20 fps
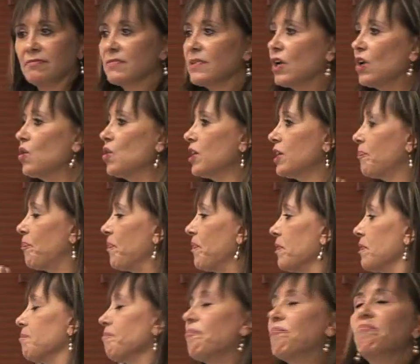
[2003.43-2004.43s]
Look
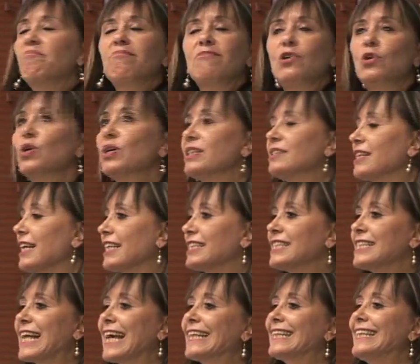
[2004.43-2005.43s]
look
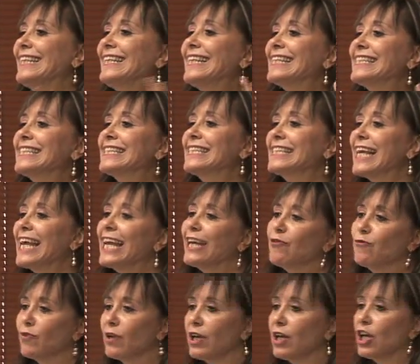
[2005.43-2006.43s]
exactly the
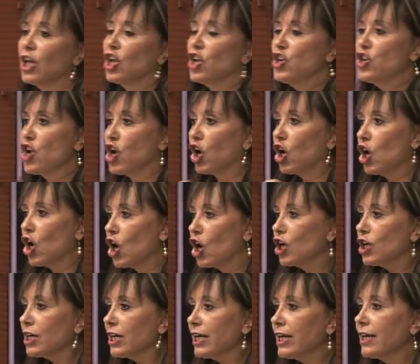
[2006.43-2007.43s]
same, no
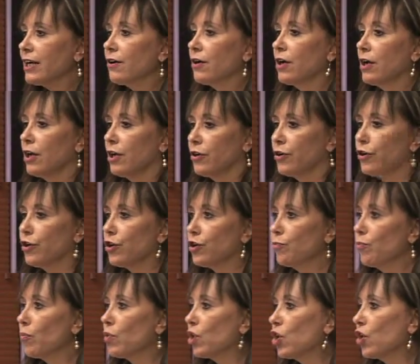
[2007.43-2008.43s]
longer, no
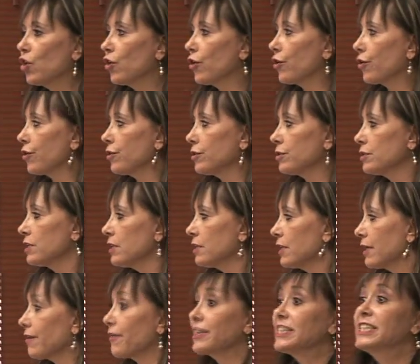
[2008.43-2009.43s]
more uh,
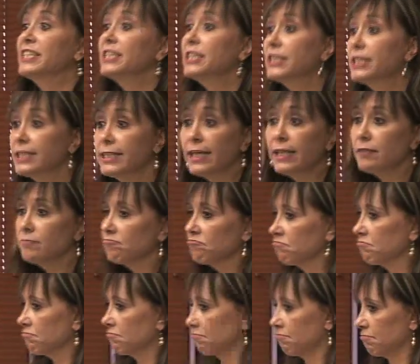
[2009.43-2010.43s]
resistant.
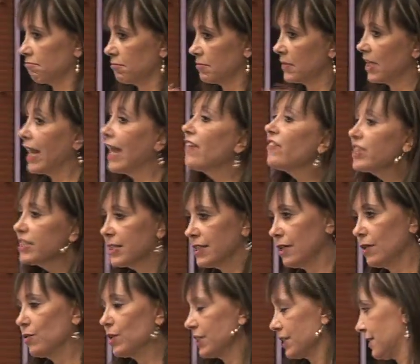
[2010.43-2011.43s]

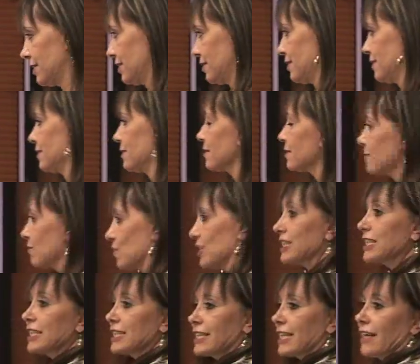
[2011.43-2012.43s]
Everything was,
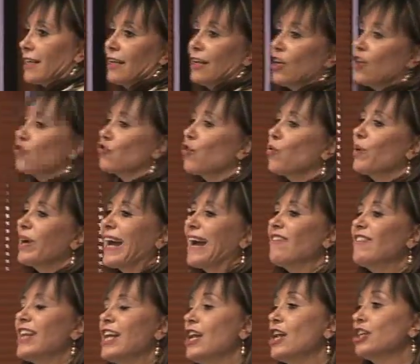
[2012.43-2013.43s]
was the same. So we
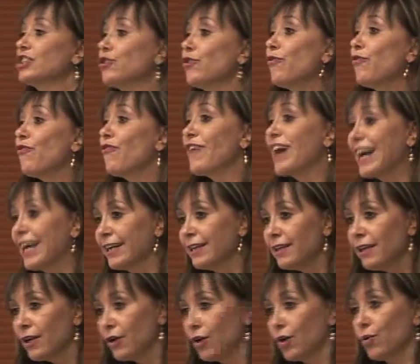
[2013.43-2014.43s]
have a lot of
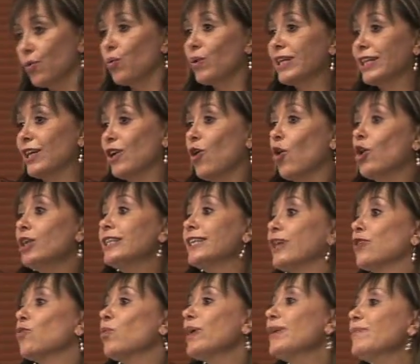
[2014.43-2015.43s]
fun with the
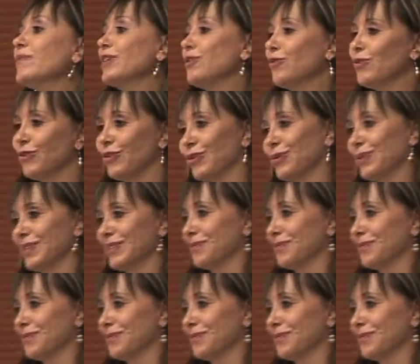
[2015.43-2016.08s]
older women, you know.